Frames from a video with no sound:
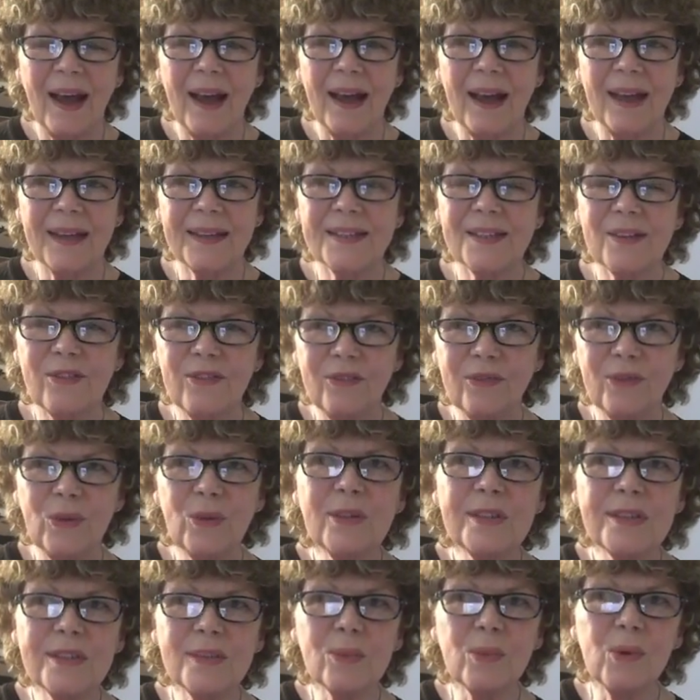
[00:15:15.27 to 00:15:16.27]
it's the
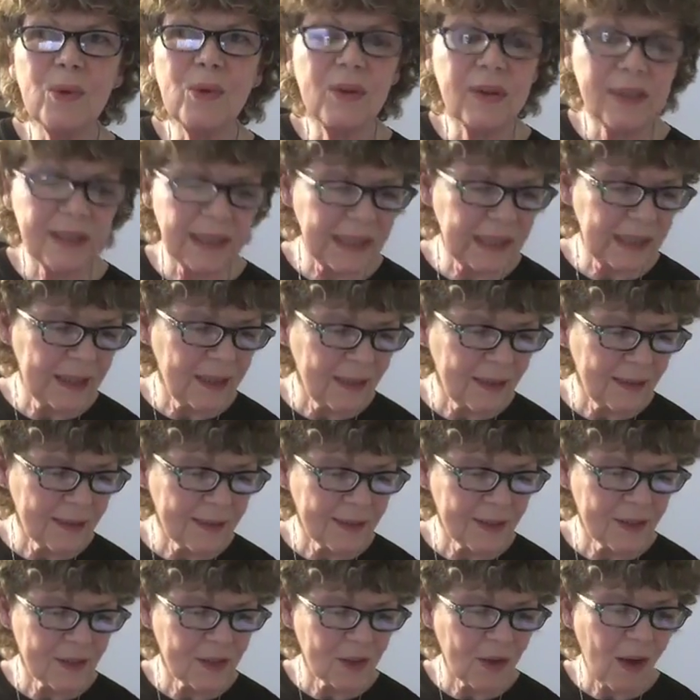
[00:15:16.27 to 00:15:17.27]
first word in
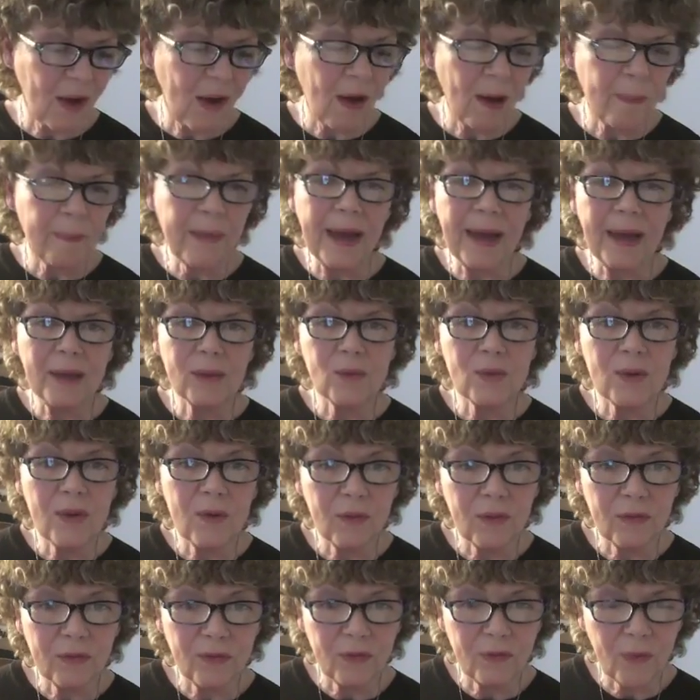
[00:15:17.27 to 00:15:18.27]
Psalm
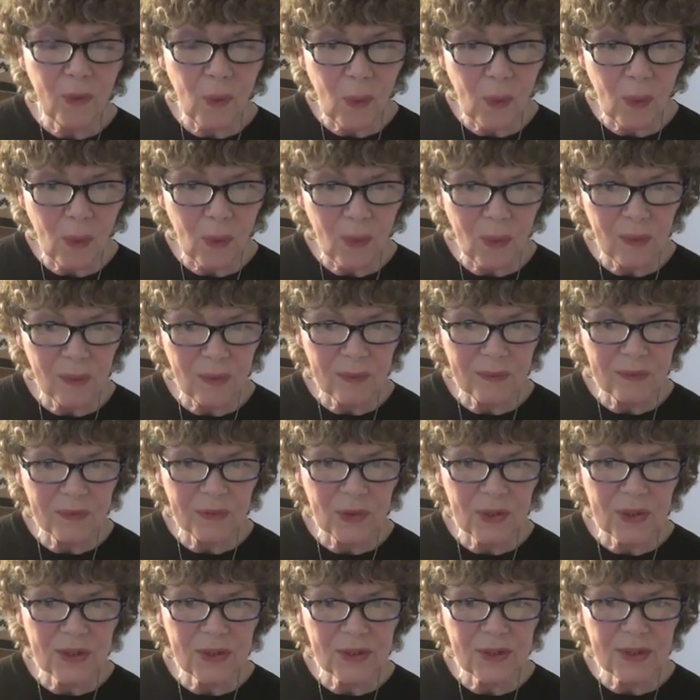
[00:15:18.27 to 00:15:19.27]
104,
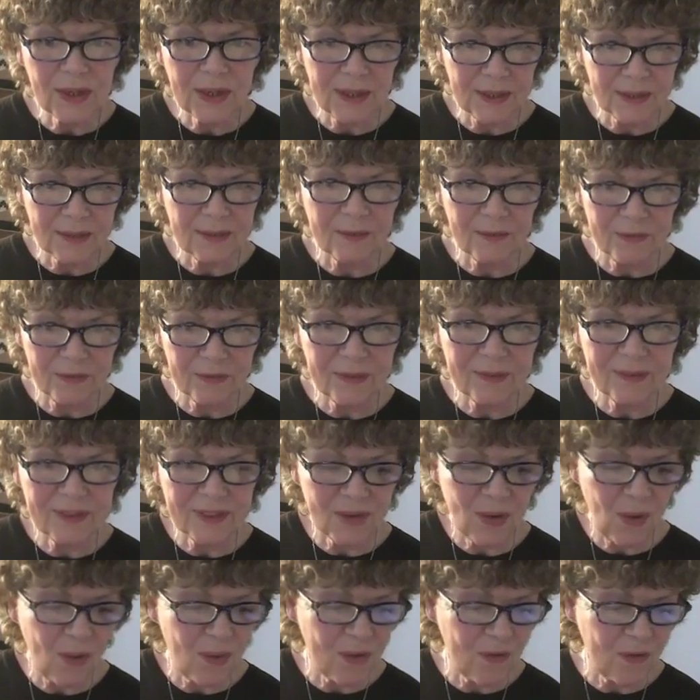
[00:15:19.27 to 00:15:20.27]
verse.
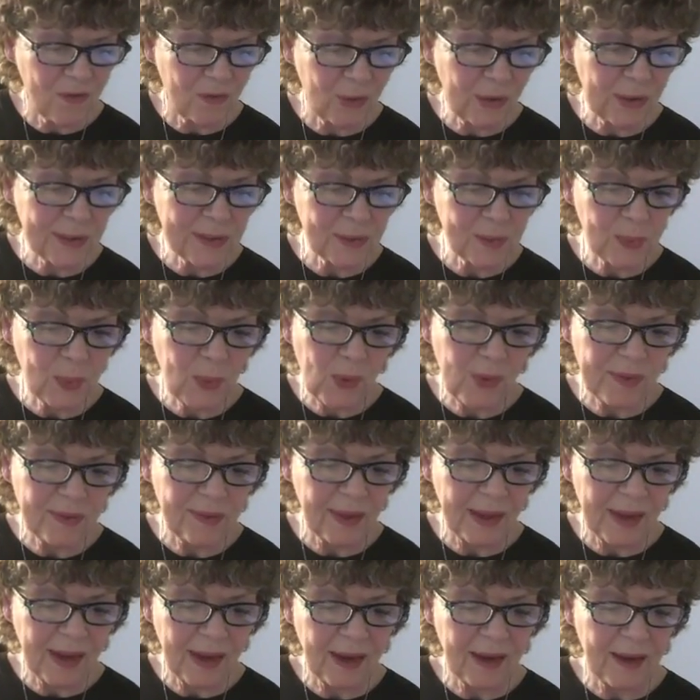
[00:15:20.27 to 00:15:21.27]
So the first word
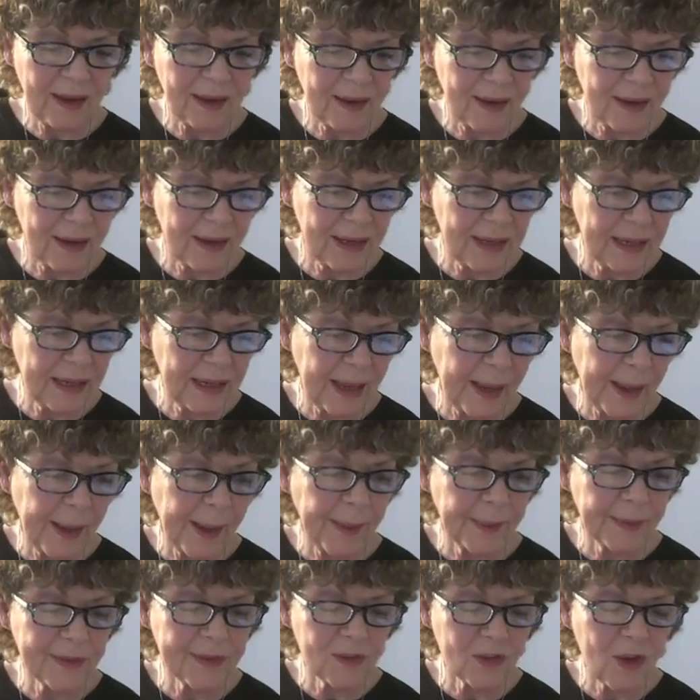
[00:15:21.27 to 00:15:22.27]
there in
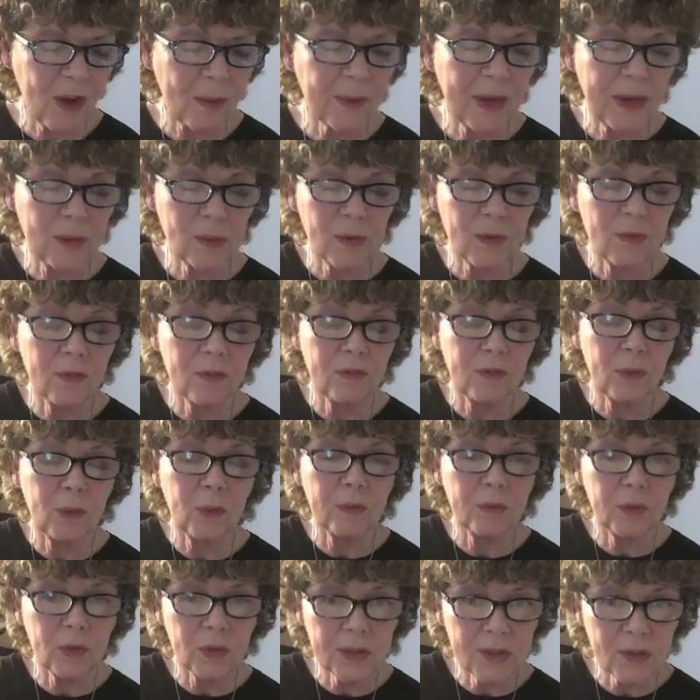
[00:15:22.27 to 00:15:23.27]
Psalm
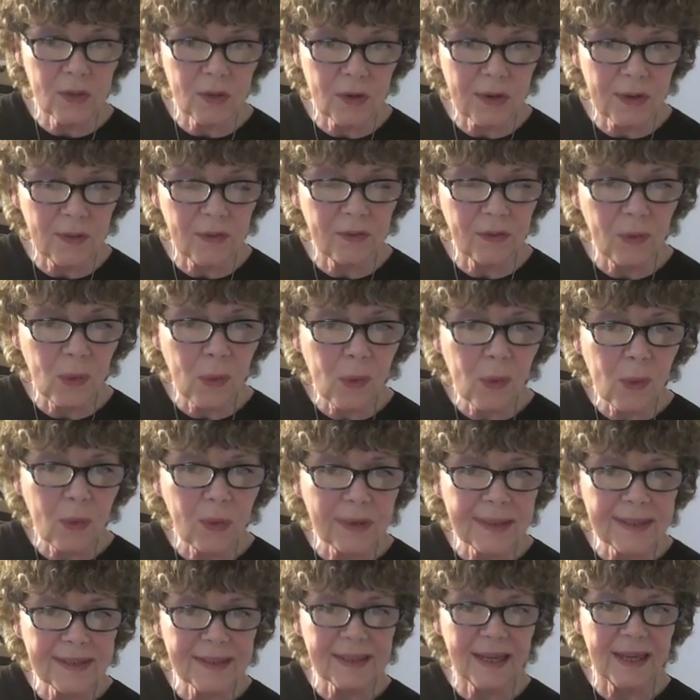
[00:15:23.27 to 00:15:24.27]
104, verse
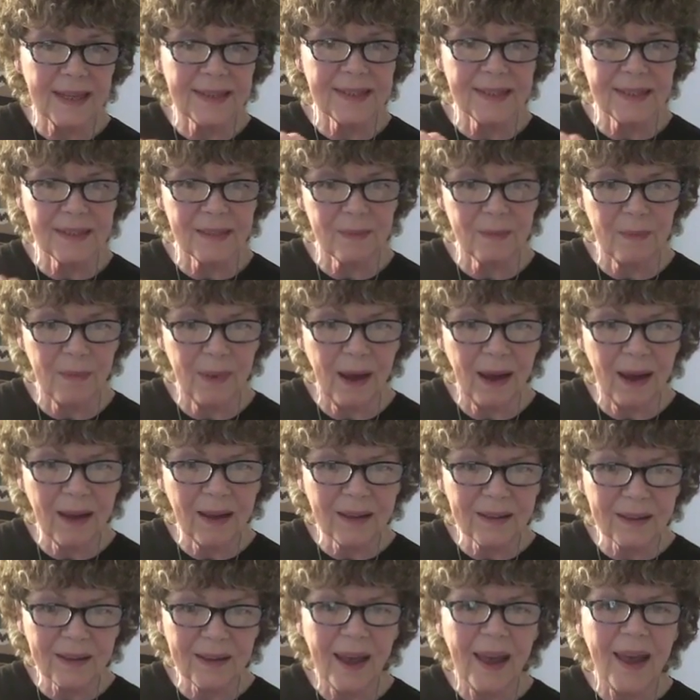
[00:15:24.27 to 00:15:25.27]
34 is
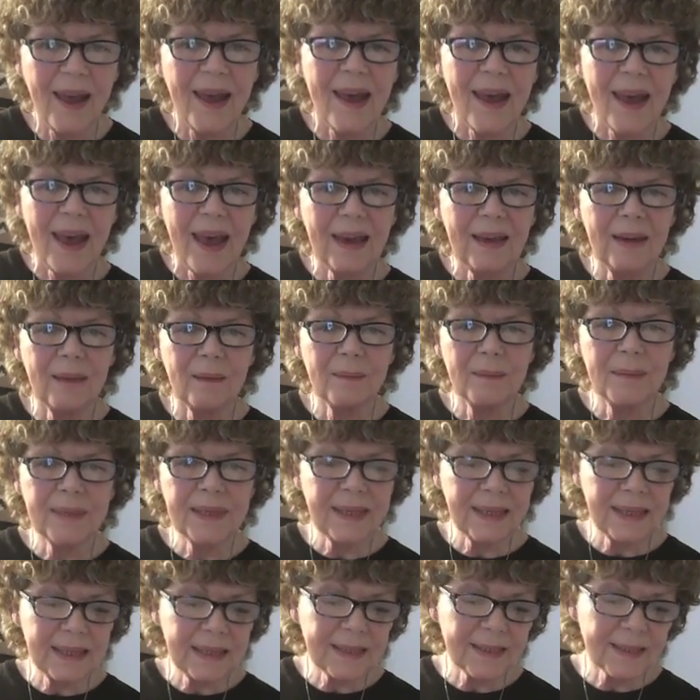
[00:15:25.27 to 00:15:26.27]
Esmach, and it
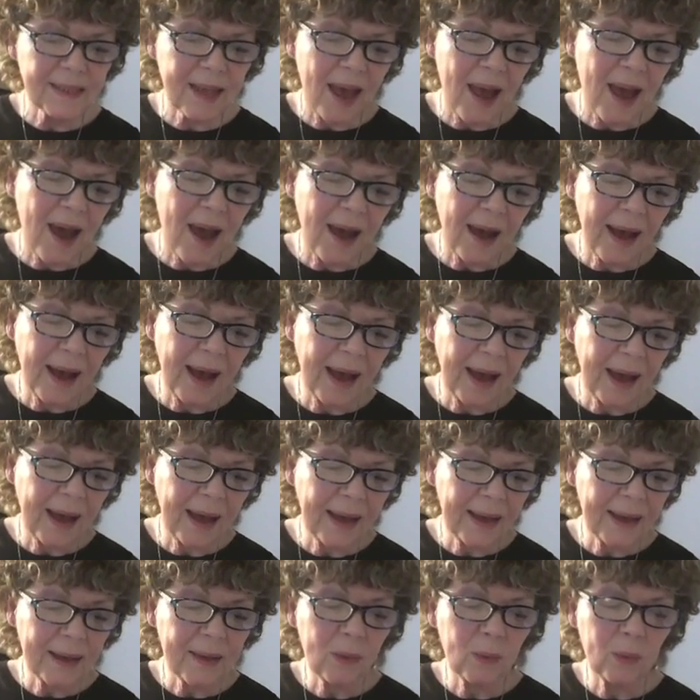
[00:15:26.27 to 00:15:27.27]
means
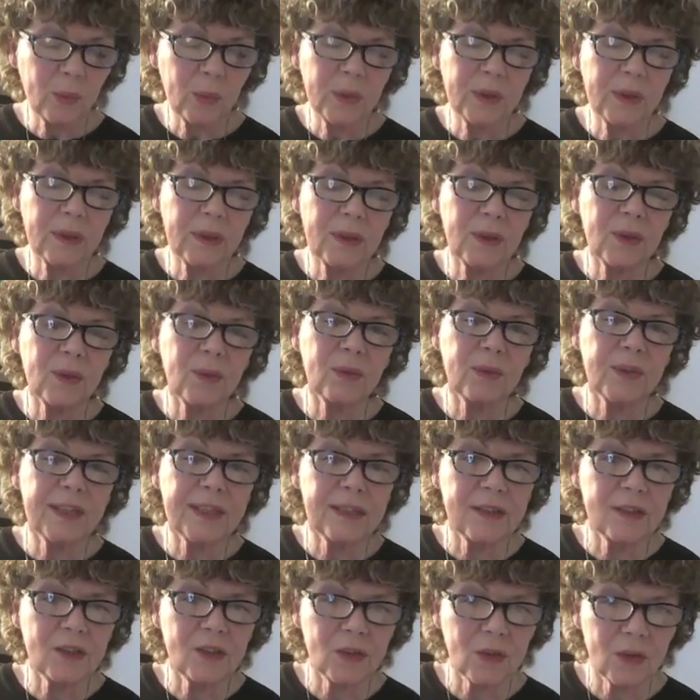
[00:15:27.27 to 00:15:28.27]
I will
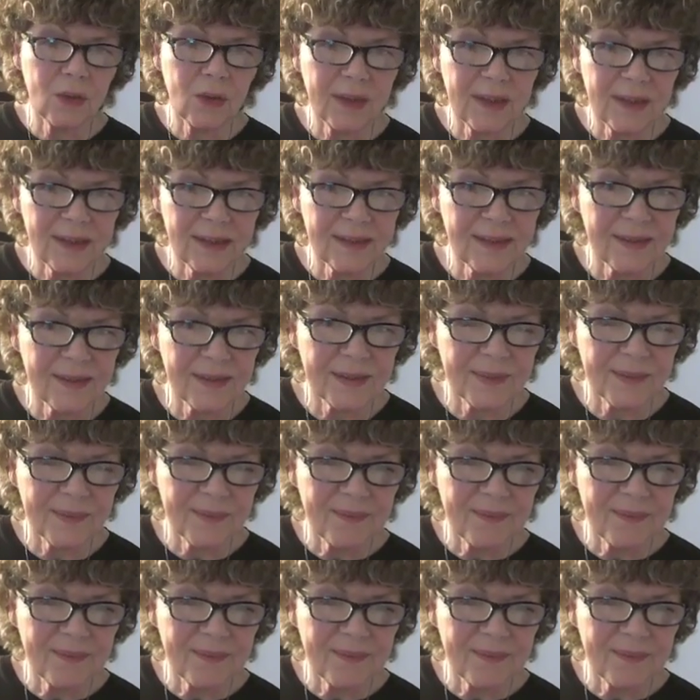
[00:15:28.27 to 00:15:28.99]
rejoice.